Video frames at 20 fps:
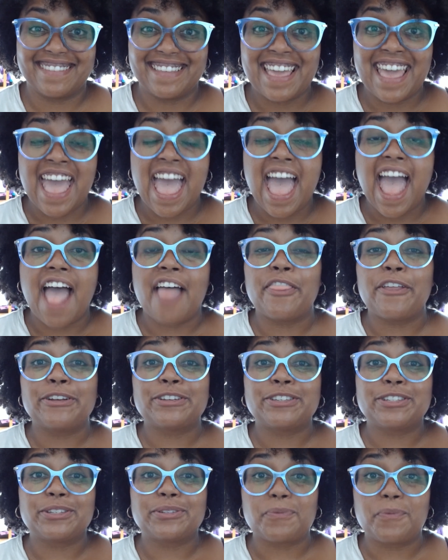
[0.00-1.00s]
And there's
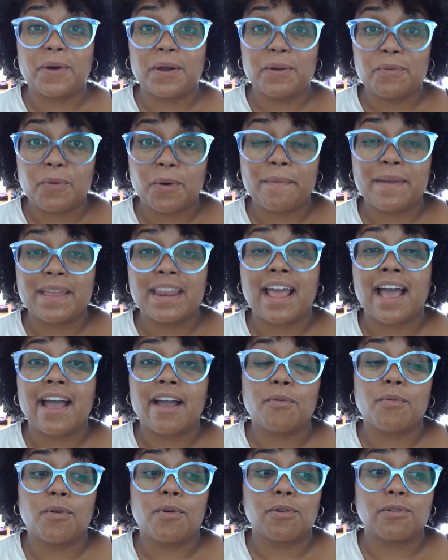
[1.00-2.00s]
this one woman, I
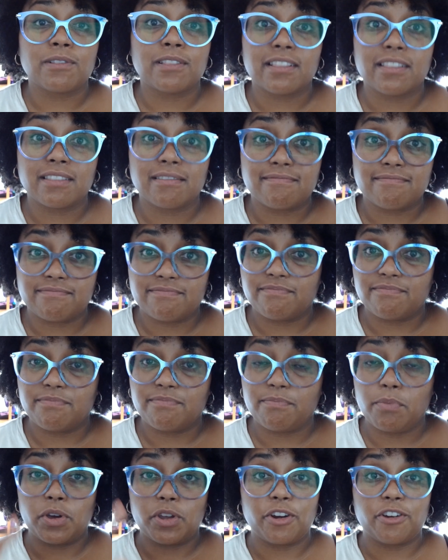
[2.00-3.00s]
will
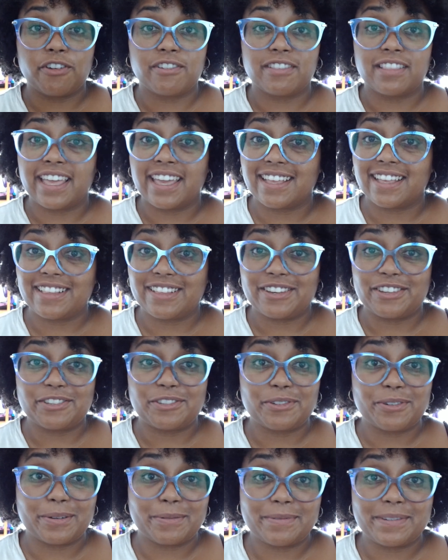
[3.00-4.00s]
put her link in the
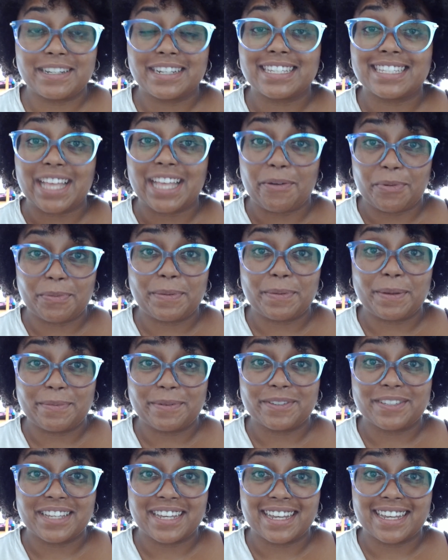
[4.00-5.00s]
description. Is that what people
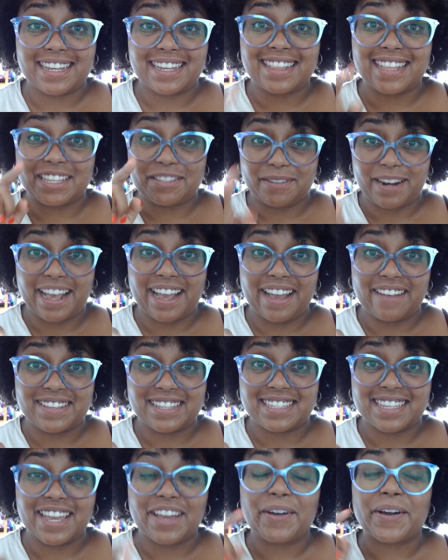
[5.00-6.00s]
say? That's what I have to
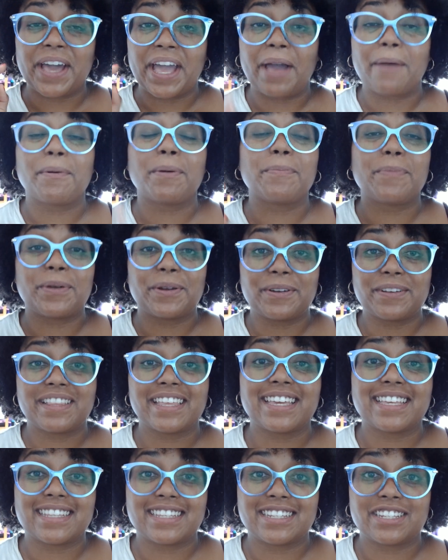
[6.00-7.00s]
say? Okay, I'm going to put her link
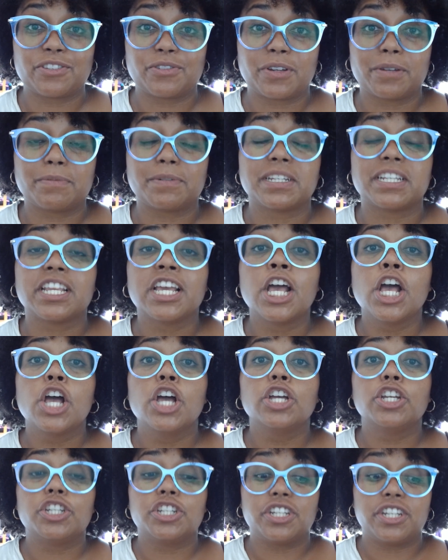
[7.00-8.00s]
in the description.
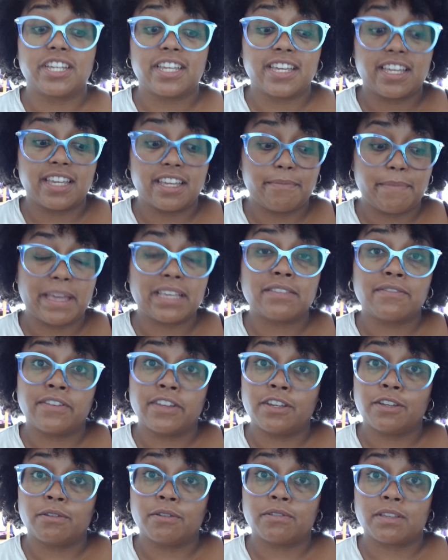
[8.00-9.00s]
She makes
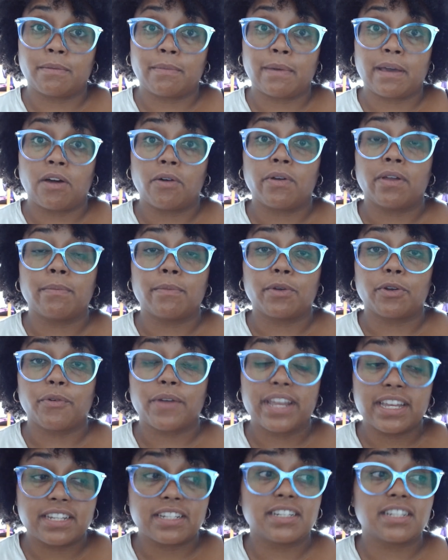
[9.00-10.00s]
videos about
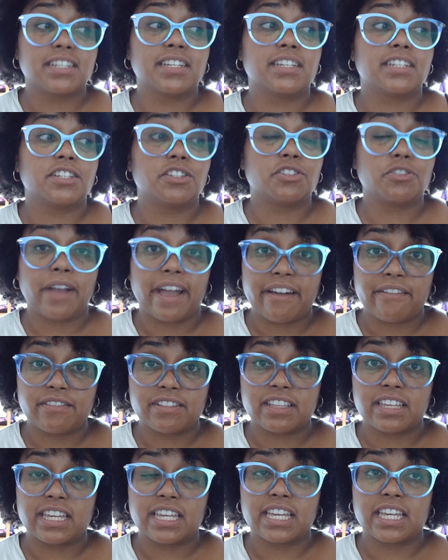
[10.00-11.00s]
immigration,
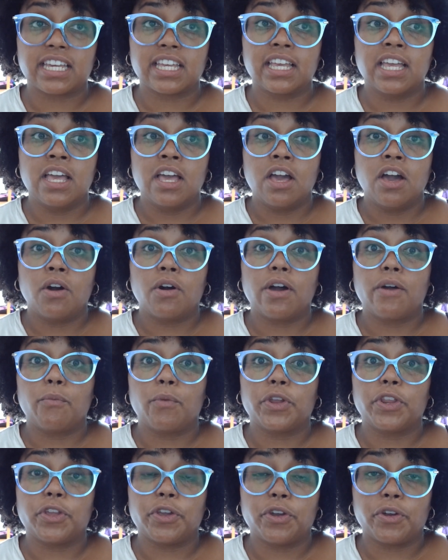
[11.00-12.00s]
traveling,
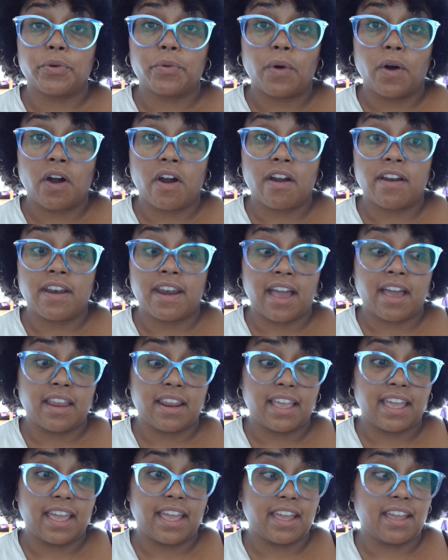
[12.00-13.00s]
when you are not
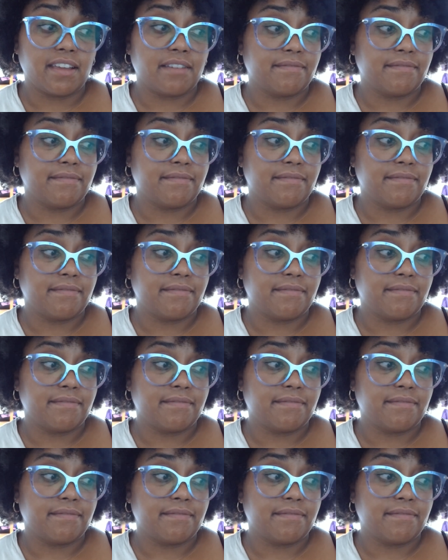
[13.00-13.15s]
a